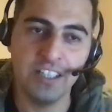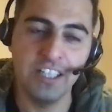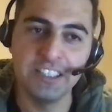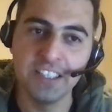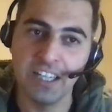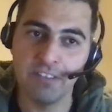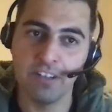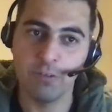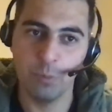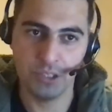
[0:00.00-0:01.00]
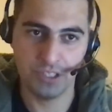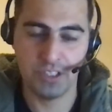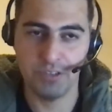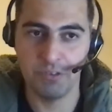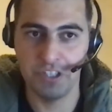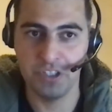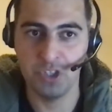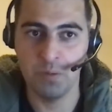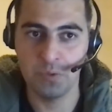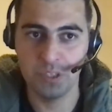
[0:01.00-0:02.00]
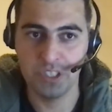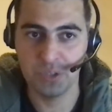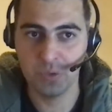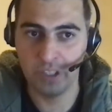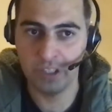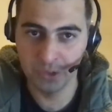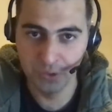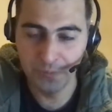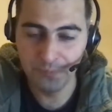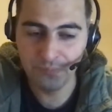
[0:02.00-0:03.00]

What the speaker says: entry-level information security jobs, which is quite true.